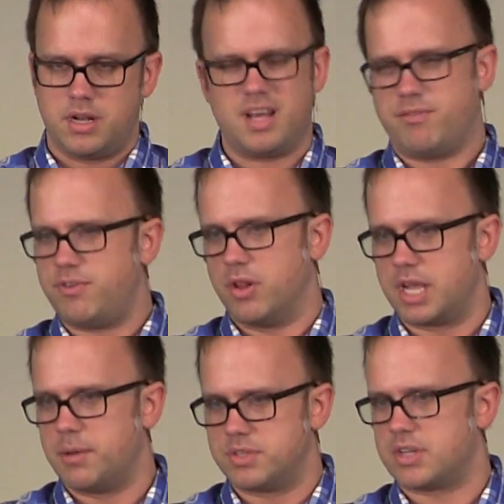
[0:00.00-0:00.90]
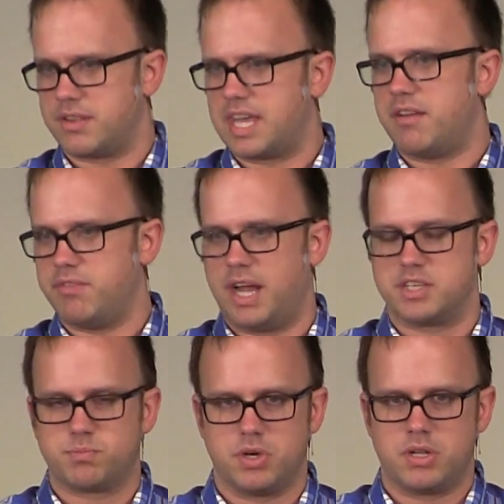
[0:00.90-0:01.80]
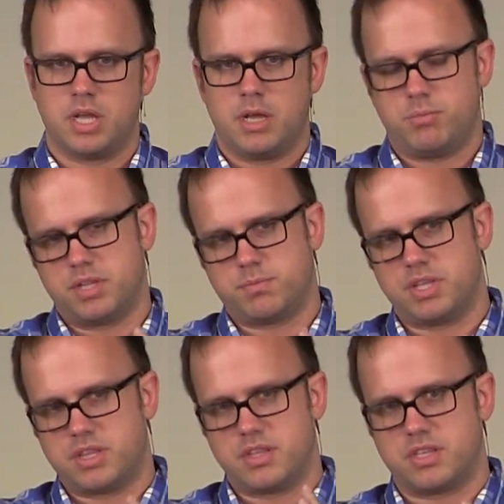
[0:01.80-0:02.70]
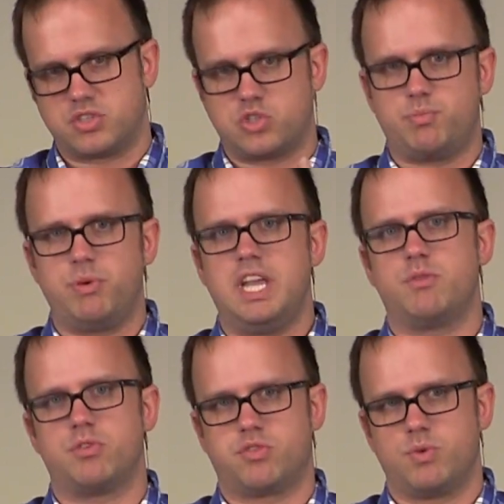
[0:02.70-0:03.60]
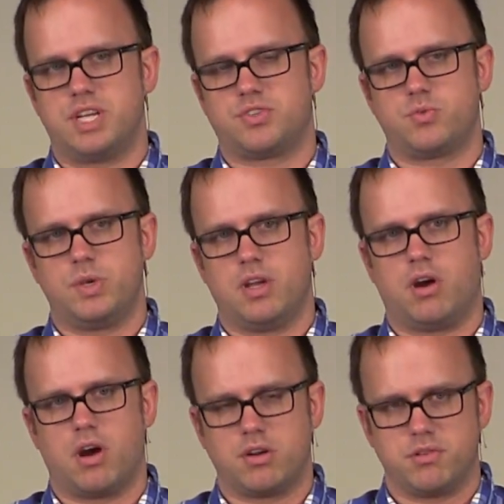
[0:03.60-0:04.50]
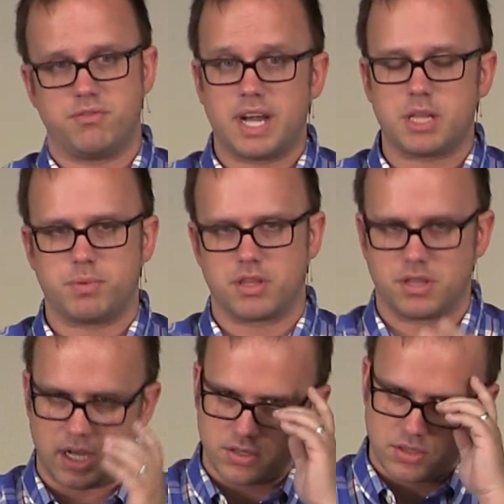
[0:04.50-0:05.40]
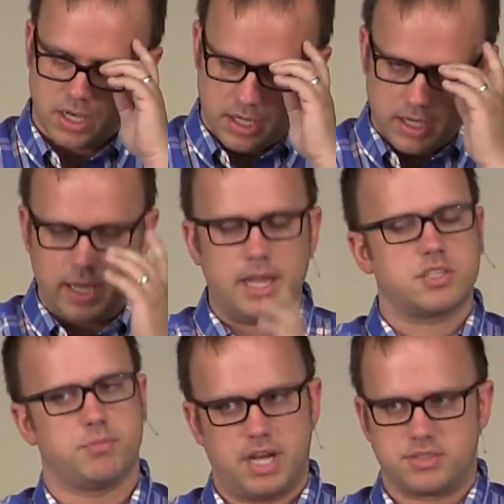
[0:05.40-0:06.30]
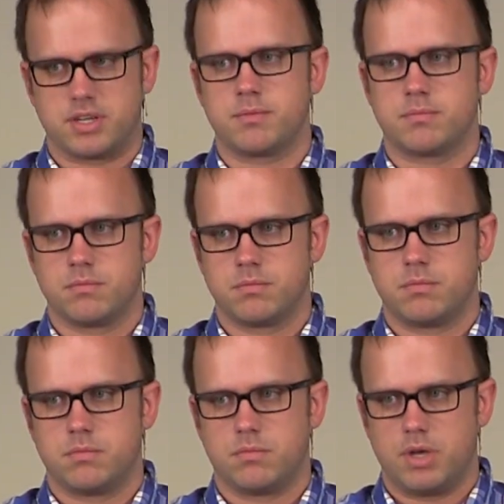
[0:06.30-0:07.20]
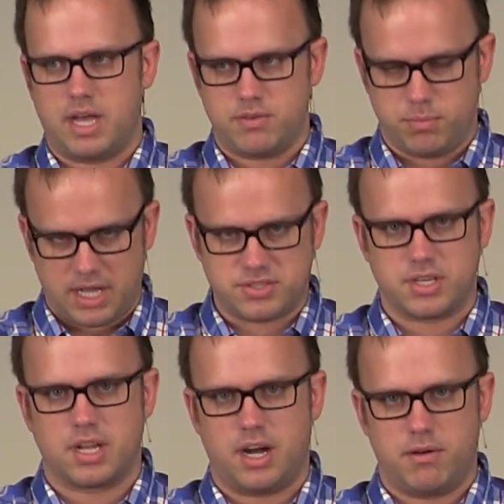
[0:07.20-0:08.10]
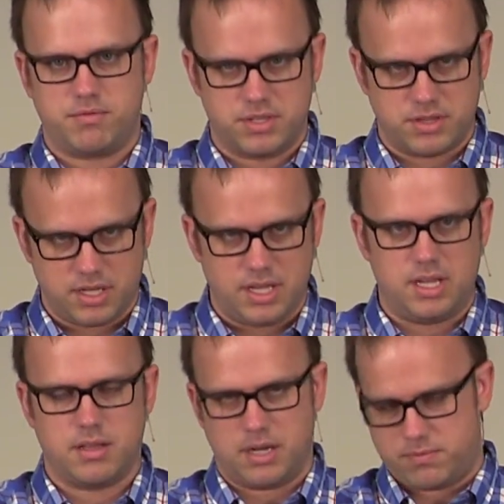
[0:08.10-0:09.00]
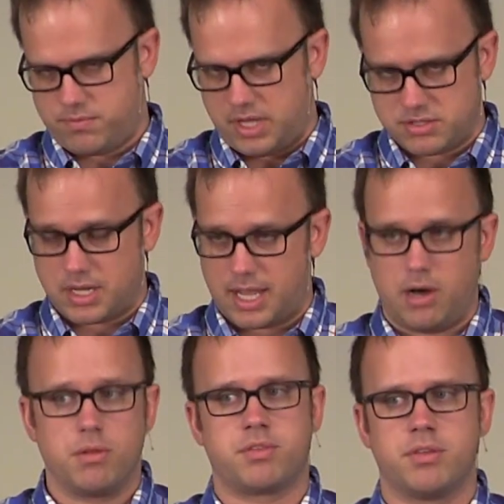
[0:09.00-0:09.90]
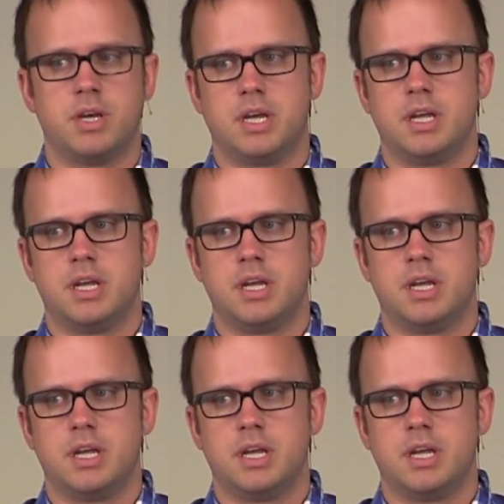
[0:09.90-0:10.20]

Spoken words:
Now, not fully. I mean, it's not that fast, but the speed with which we are developing things is a blessing. We have a blessing of like things like health,